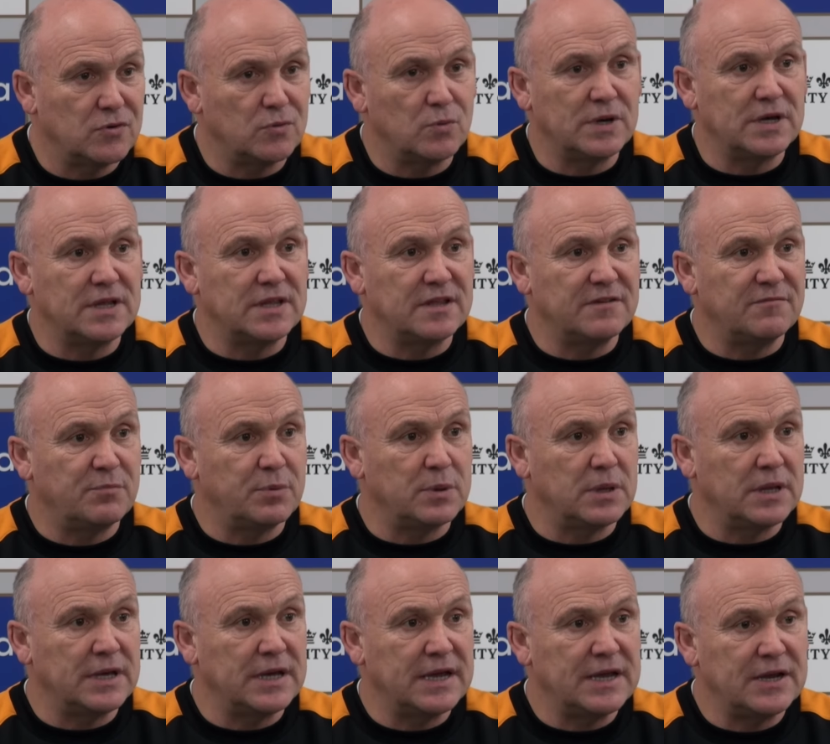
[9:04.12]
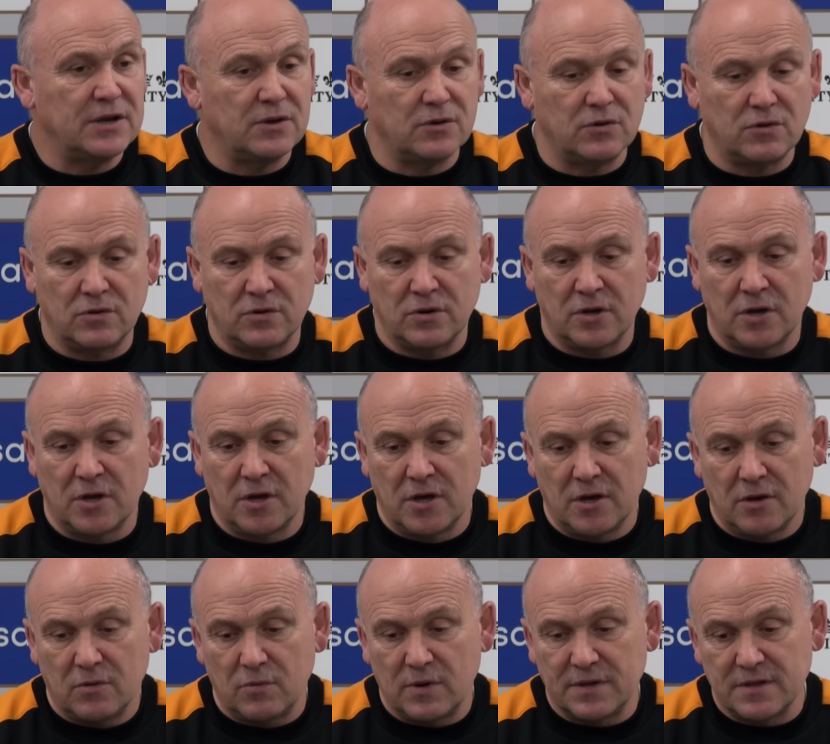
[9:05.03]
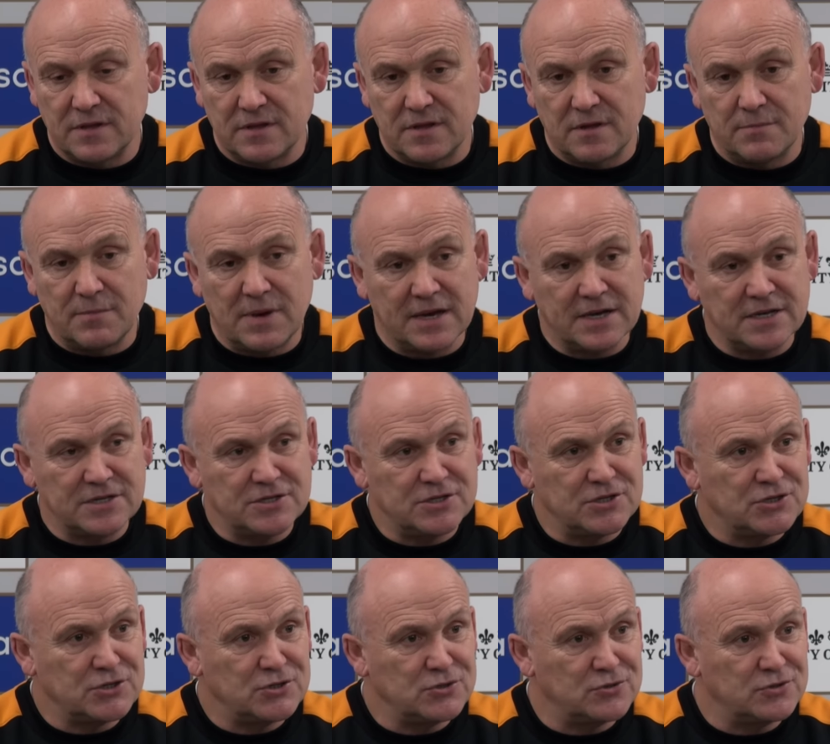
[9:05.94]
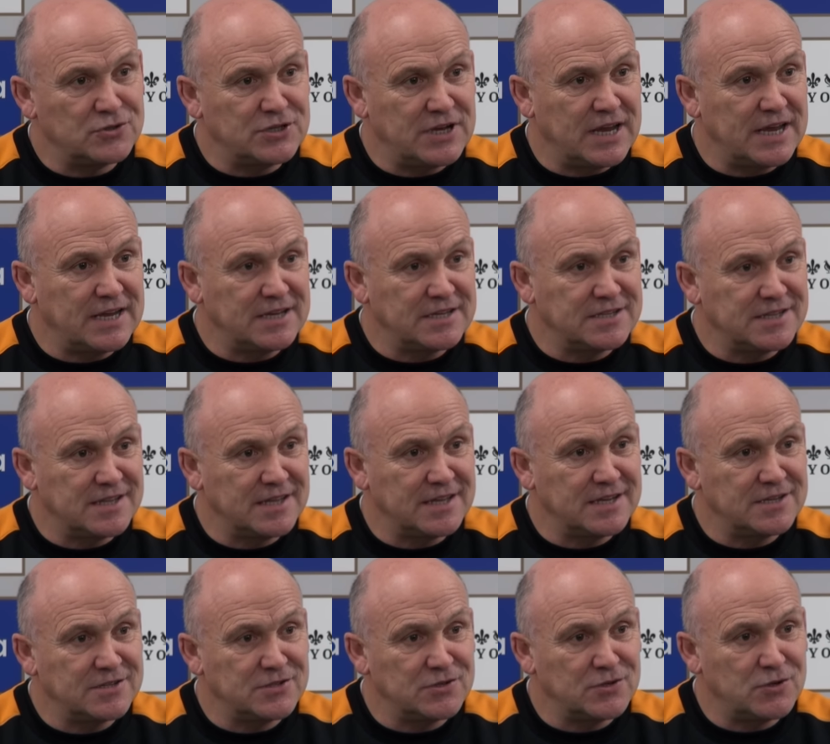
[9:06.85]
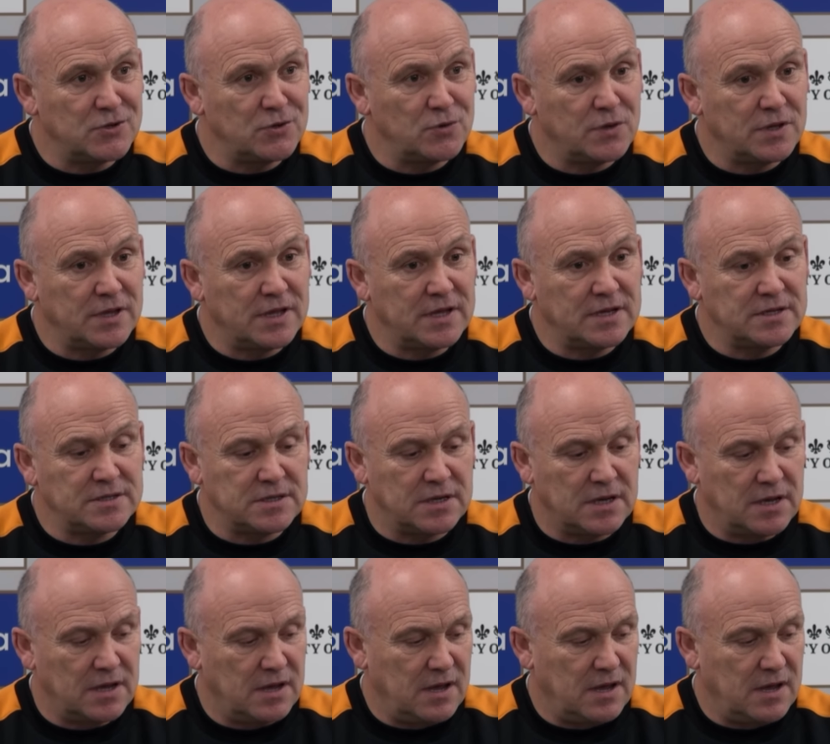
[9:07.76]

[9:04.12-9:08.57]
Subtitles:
the way they've played or whether the manager should change things and do things.